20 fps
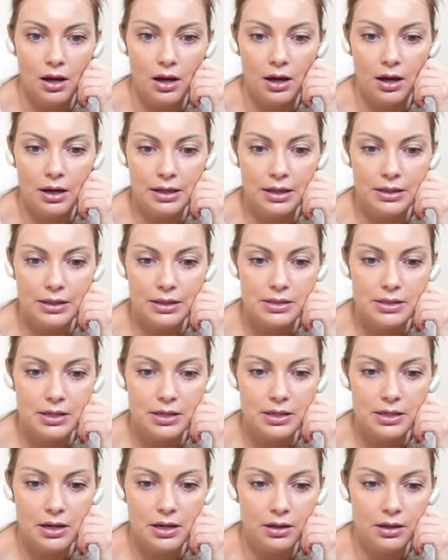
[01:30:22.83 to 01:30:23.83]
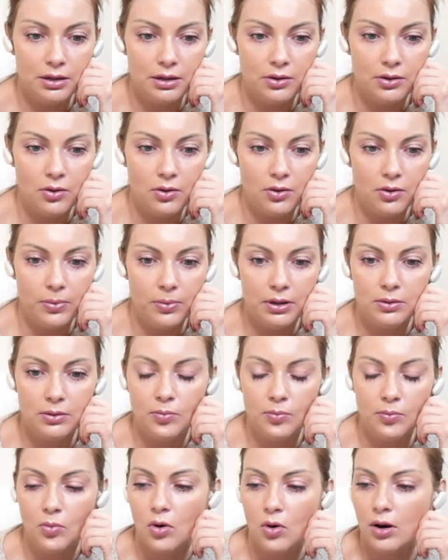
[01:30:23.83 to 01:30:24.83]
Uh, let's see a little bit
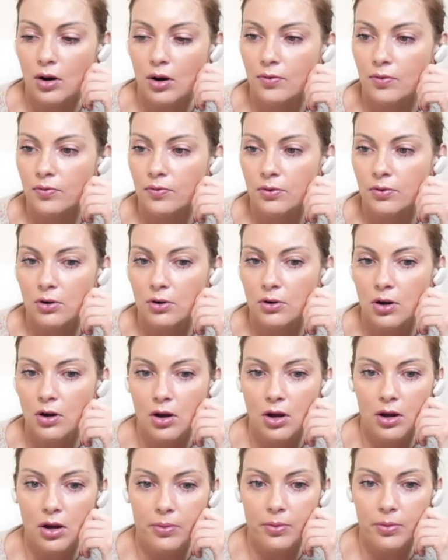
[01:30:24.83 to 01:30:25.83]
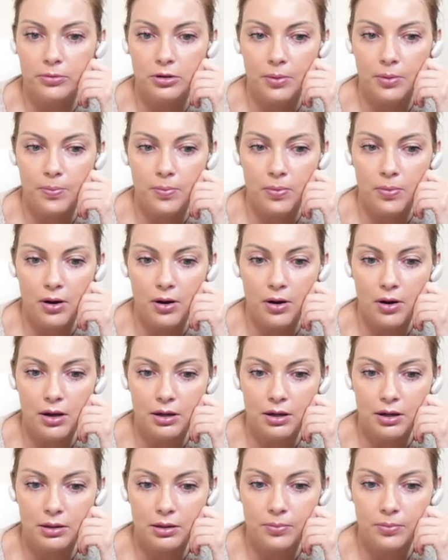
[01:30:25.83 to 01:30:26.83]
more from the
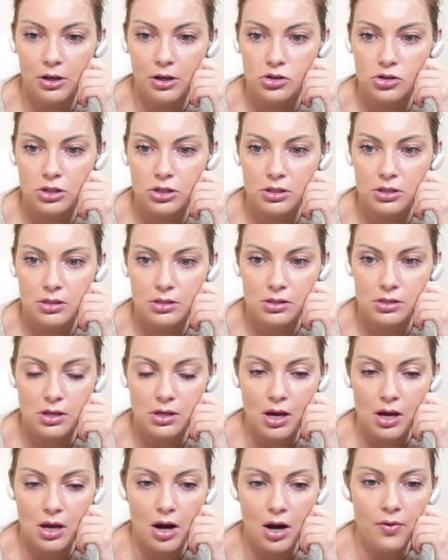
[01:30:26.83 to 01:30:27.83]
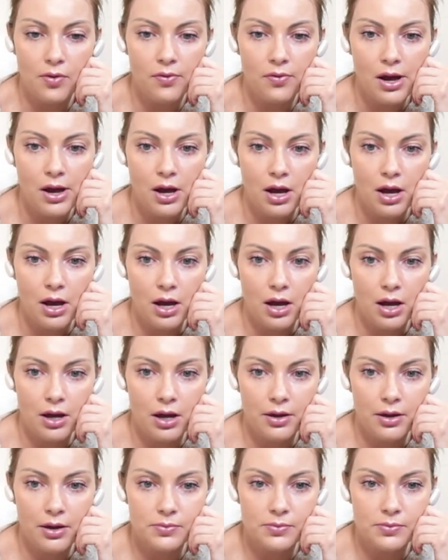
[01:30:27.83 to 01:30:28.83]
product page itself.
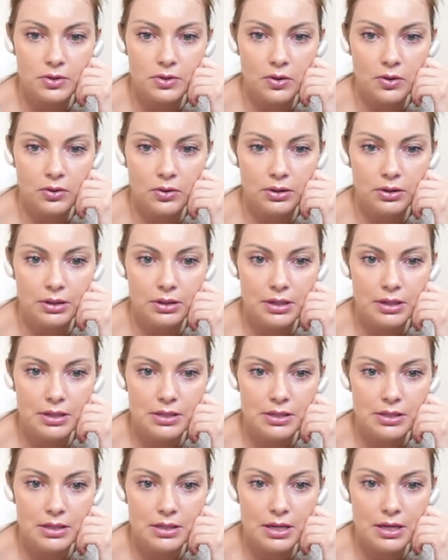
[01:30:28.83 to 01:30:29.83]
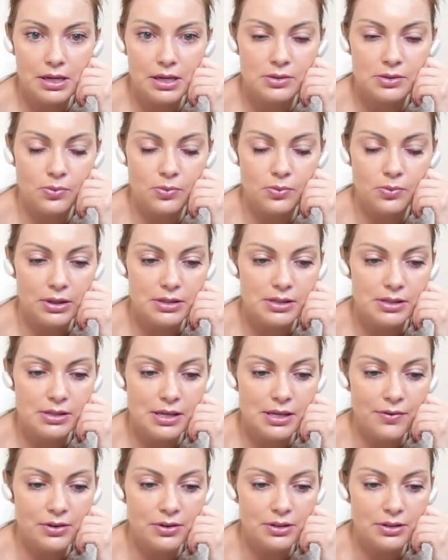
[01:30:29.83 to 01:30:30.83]
Um, so this is with
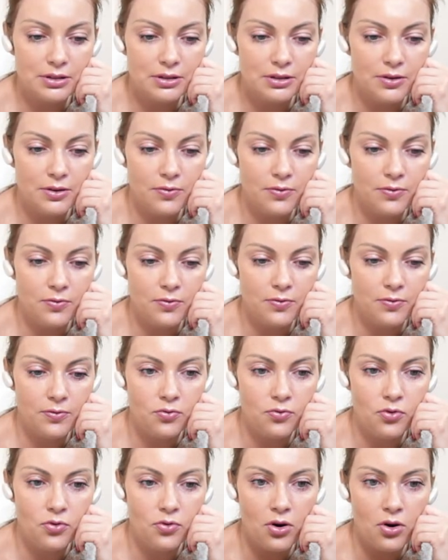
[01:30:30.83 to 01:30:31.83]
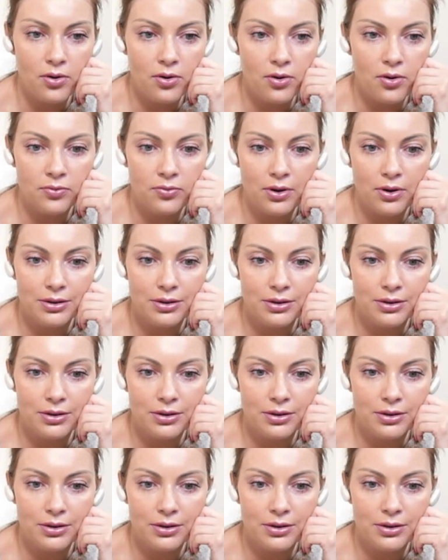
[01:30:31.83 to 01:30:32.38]
74,